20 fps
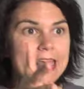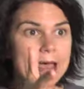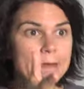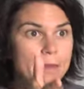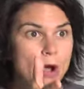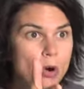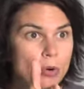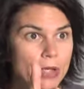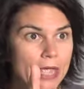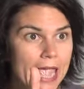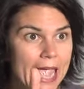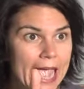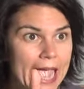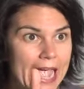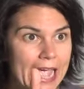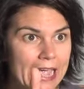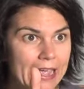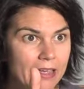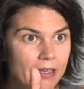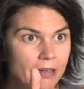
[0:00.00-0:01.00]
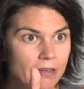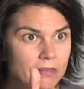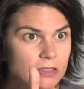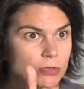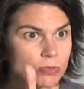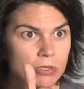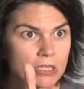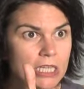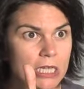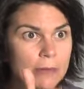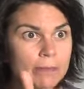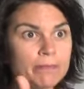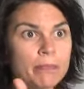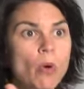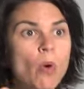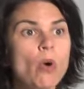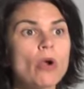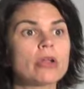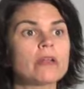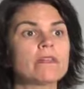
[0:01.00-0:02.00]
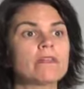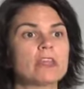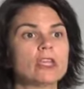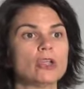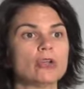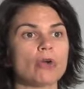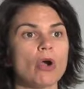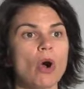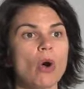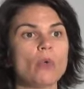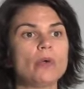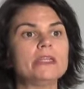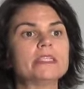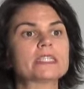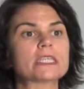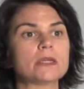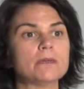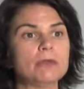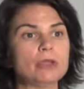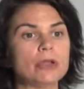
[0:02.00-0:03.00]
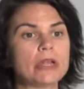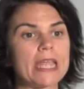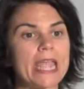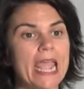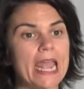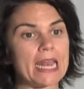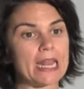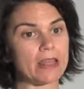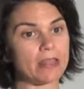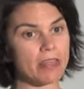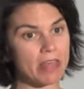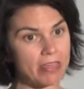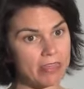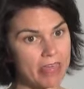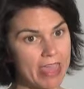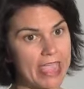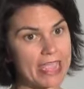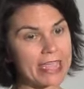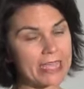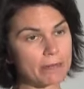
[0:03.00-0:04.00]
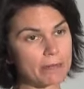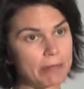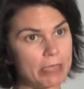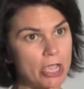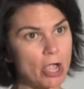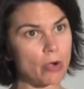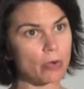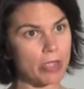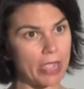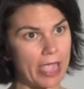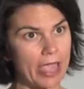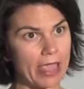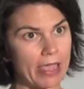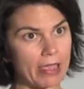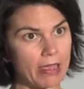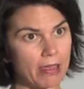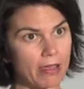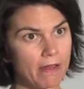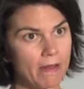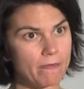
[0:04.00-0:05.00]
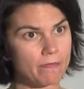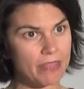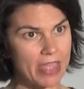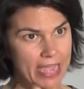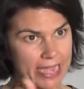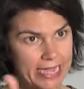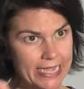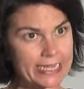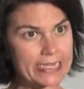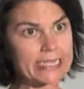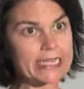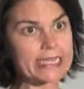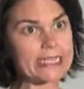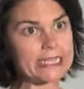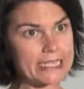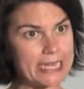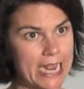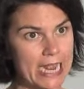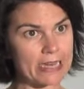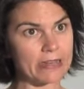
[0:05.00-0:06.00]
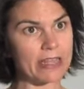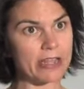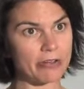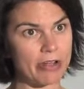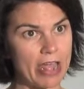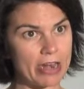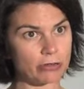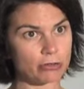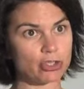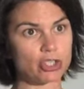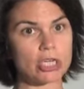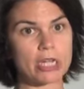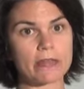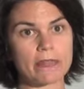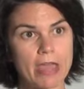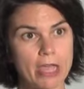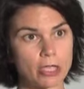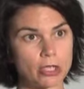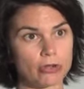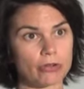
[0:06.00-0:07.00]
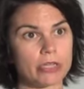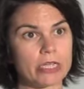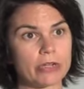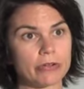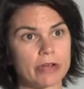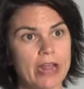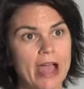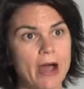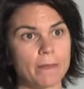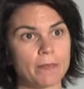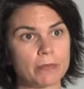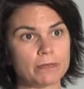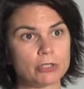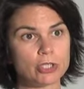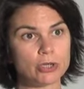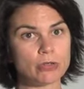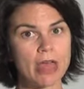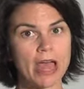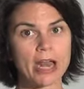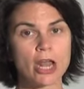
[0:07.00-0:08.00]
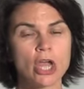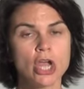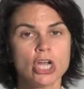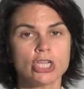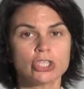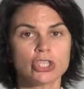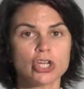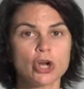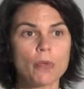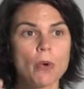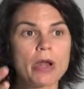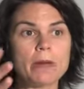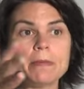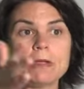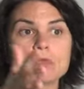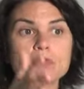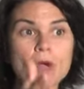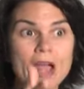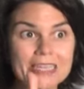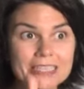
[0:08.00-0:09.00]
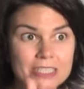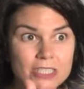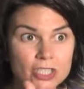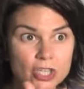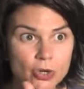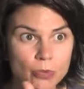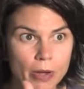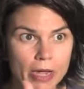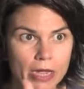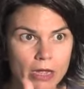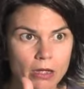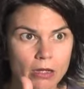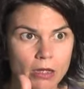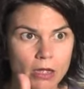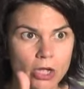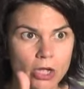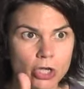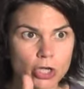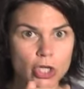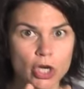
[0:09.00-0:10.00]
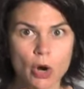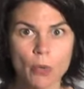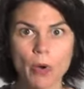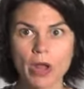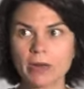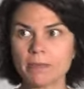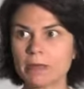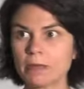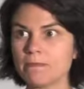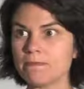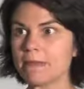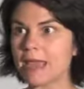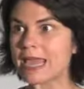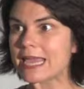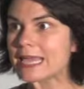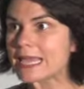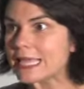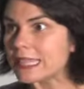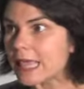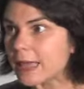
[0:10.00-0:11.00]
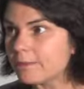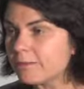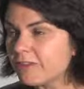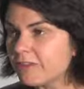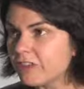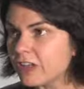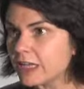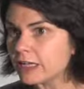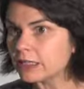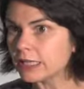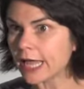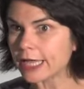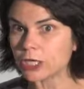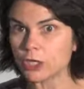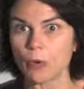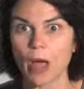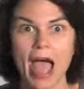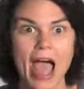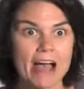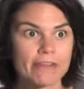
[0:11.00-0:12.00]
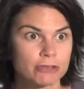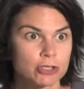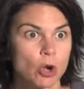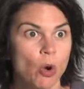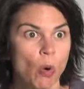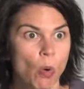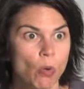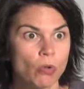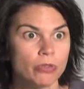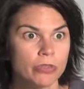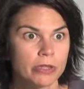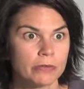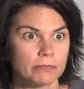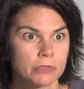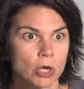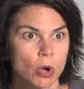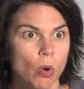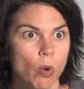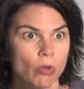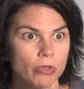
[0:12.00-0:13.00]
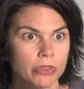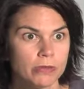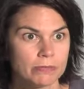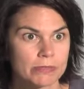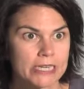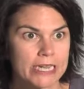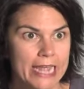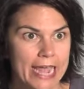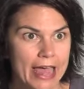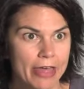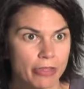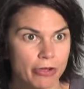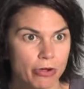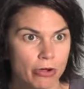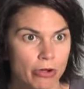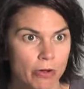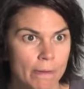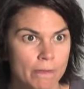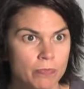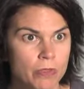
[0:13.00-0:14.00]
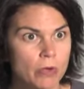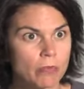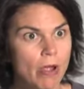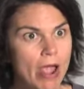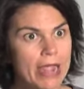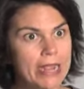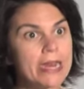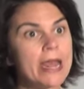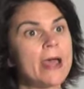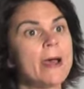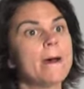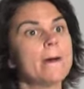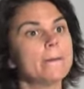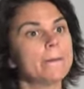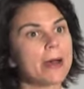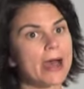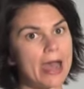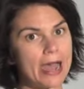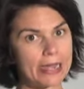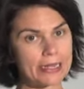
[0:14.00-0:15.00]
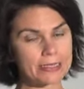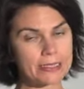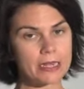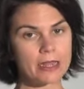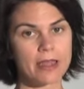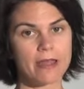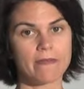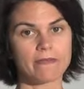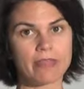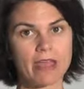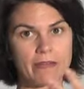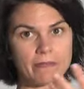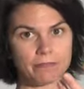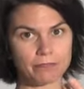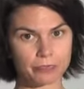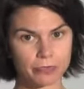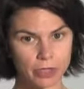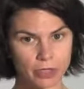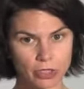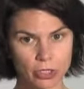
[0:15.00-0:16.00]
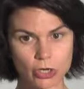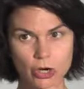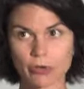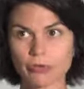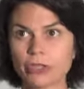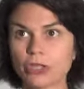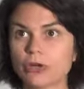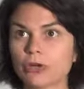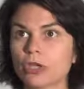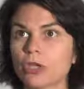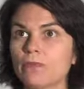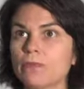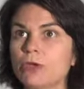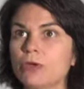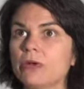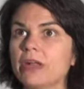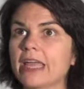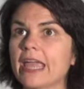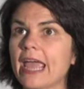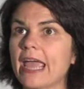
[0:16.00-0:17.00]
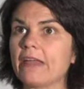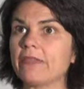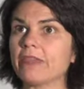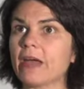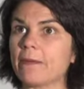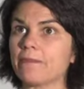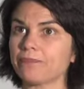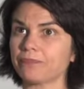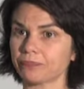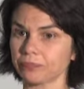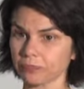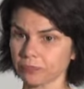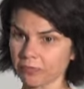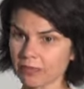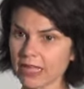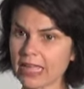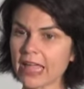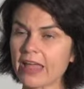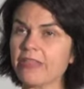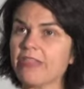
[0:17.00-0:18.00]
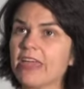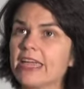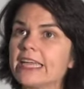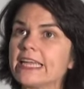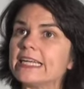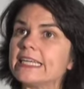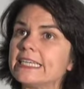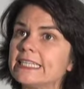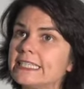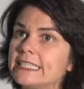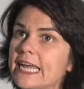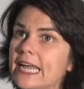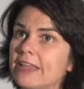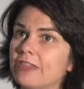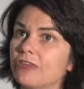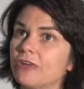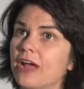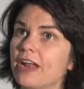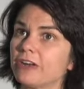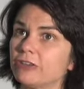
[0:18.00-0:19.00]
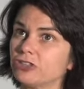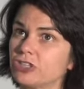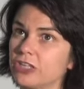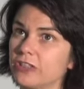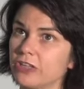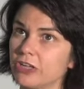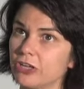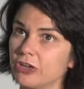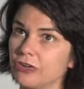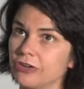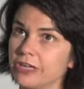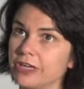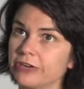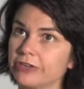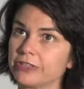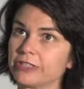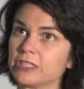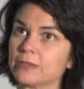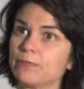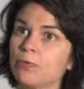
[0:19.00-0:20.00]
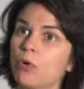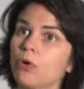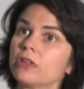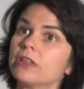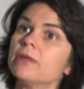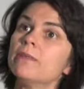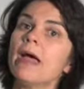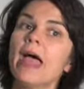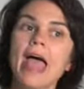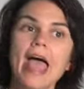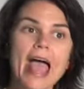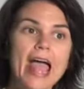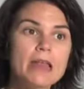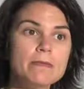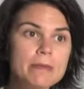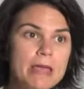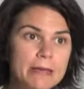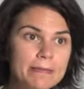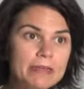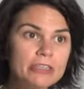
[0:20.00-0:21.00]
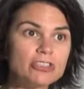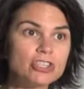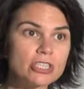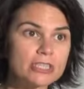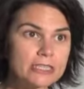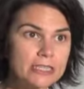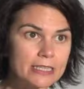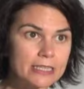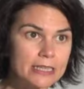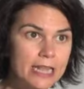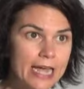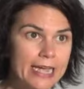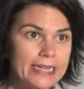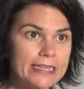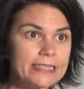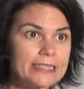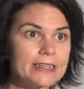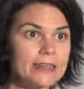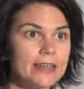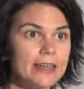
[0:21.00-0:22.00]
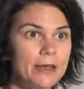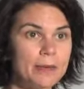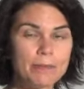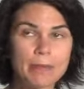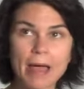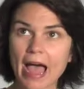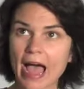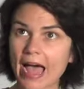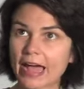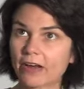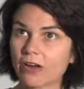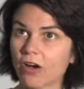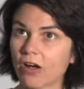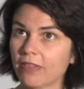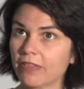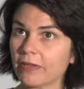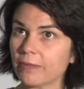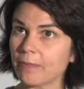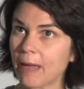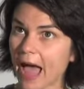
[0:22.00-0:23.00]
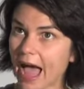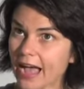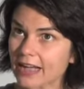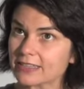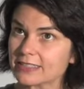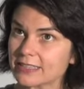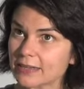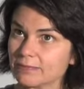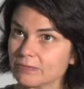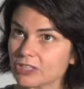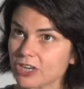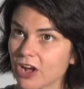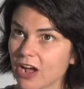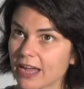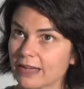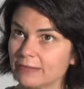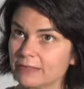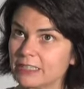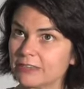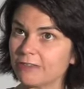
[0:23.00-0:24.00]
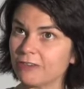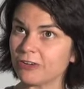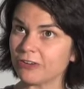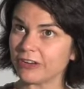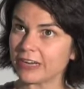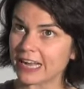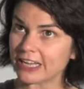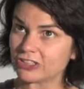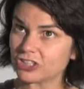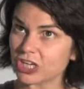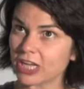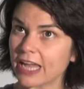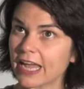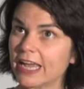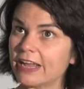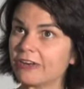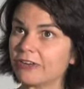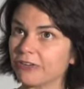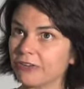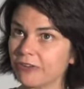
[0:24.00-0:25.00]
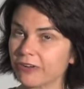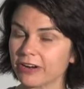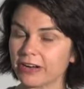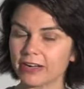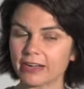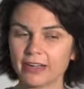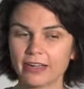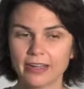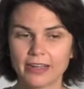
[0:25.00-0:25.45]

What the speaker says: them okay. It's really important that you're always communicating that they can be okay. They can contain their energy and that you're here to help them do that. So you don't want to be rescuing. You don't want to be making them feel like you have to hold them together, right? But that, you know, you communicate that they can contain their energy, that you're here to support them, and maybe just a light pat on the back sometimes, if you're an educator or